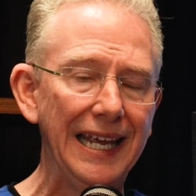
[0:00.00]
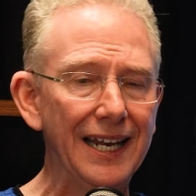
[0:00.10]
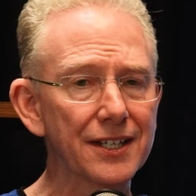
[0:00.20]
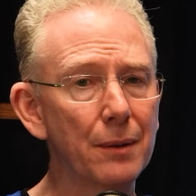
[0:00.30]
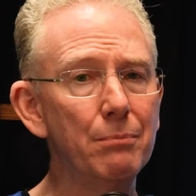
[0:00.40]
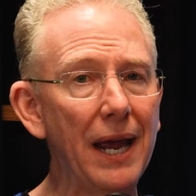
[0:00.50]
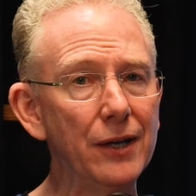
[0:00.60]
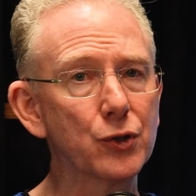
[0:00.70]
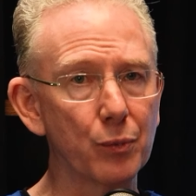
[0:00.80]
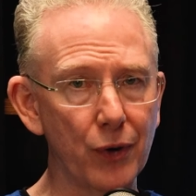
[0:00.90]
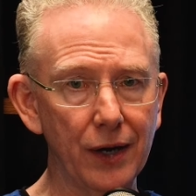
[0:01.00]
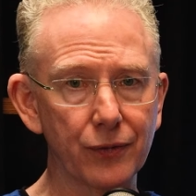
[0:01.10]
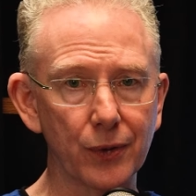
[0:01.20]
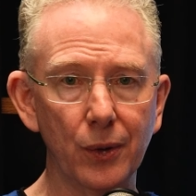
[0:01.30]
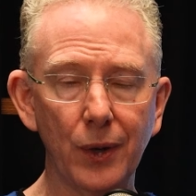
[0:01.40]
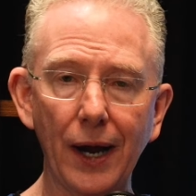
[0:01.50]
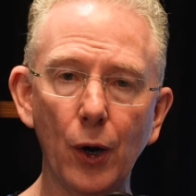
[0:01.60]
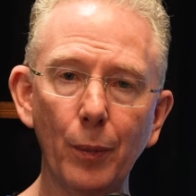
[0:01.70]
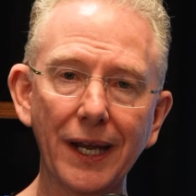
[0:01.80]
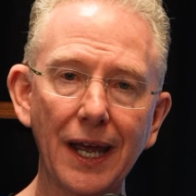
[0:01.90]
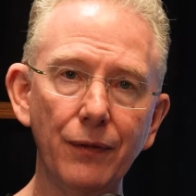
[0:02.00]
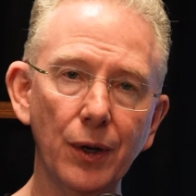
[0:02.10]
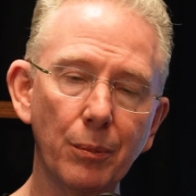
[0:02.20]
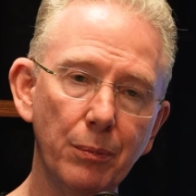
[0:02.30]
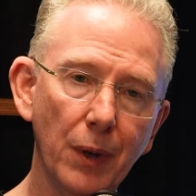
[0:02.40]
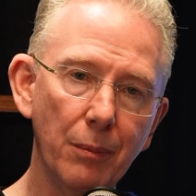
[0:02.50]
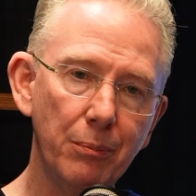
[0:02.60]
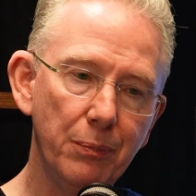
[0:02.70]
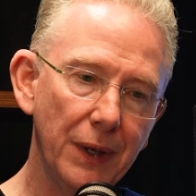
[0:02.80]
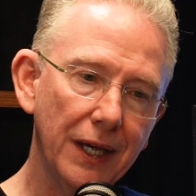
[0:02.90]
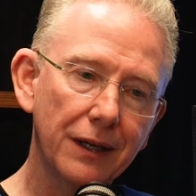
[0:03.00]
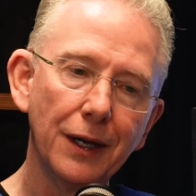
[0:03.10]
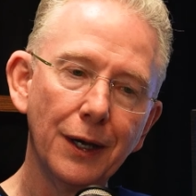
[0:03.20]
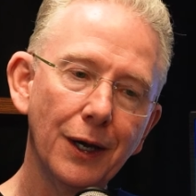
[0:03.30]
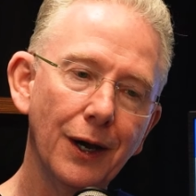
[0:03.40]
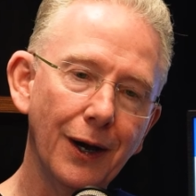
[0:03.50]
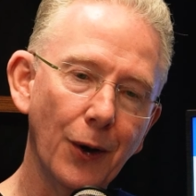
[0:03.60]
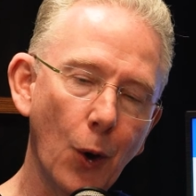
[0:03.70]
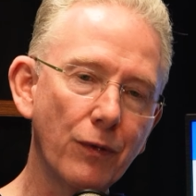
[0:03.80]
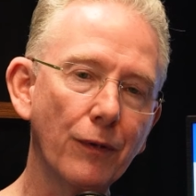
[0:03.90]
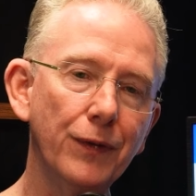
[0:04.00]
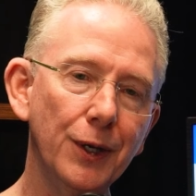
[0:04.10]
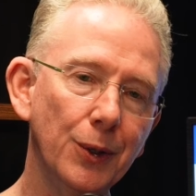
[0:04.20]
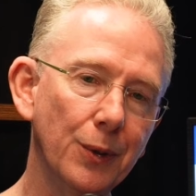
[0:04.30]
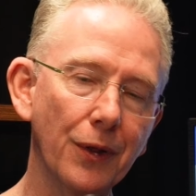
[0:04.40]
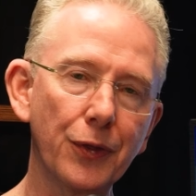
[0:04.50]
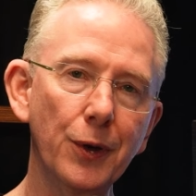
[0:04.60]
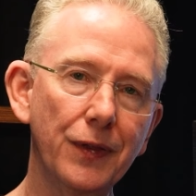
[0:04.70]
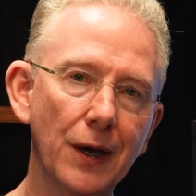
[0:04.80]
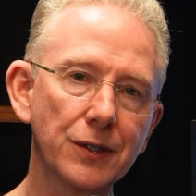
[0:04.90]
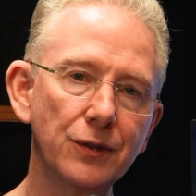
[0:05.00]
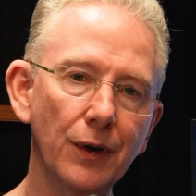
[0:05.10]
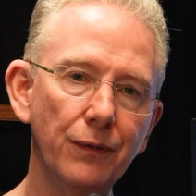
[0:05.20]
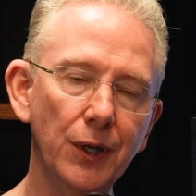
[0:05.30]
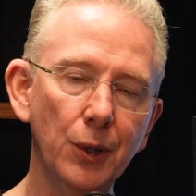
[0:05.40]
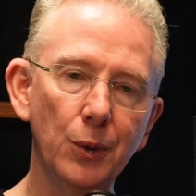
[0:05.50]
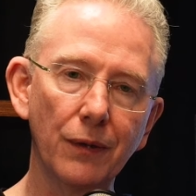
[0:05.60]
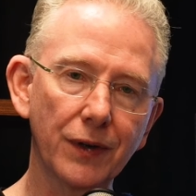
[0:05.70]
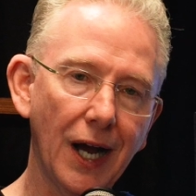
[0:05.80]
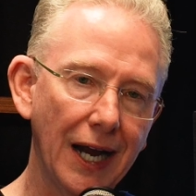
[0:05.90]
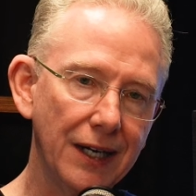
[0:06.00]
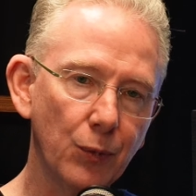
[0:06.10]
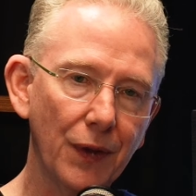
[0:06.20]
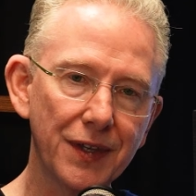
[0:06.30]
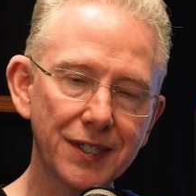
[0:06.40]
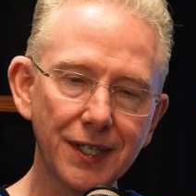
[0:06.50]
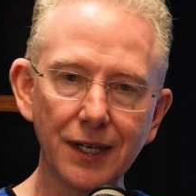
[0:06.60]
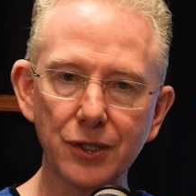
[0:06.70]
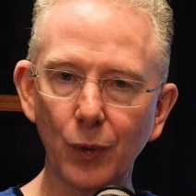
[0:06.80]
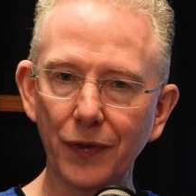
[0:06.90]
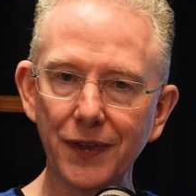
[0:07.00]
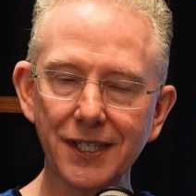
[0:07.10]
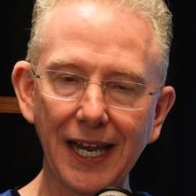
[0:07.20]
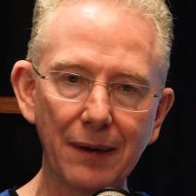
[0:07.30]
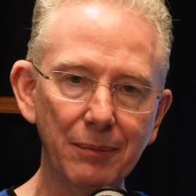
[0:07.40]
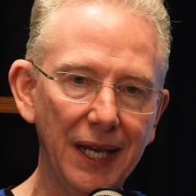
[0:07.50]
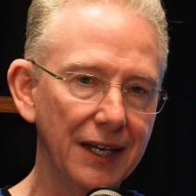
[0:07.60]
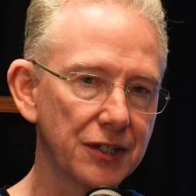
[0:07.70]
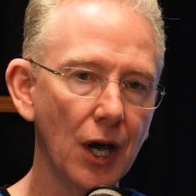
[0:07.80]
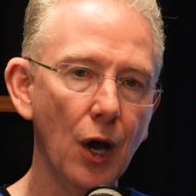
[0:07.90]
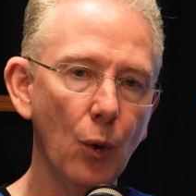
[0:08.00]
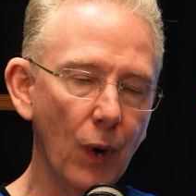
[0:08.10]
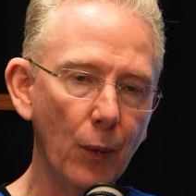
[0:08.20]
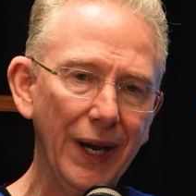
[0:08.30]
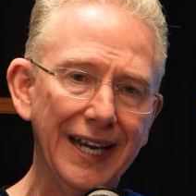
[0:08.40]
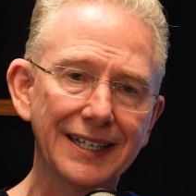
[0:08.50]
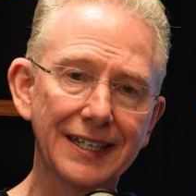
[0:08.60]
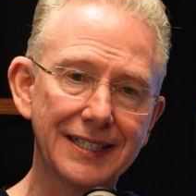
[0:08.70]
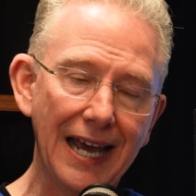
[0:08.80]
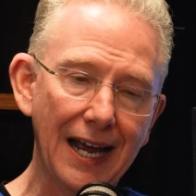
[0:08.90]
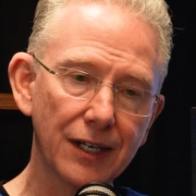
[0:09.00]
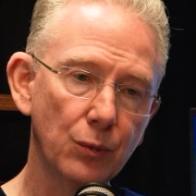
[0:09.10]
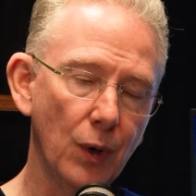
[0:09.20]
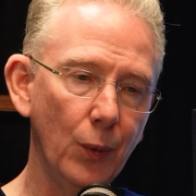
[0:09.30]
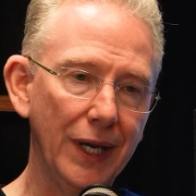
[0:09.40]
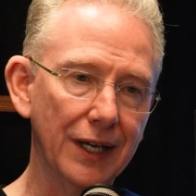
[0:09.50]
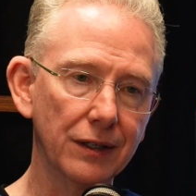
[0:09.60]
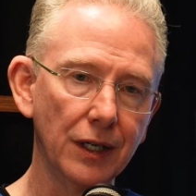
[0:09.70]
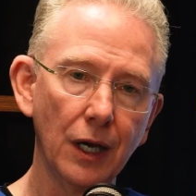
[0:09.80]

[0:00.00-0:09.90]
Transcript: it is a major breakthrough. I hope I gave you a big overview, a 30,000-foot view of kind of what this is, what the scan means, what we can detect, what we can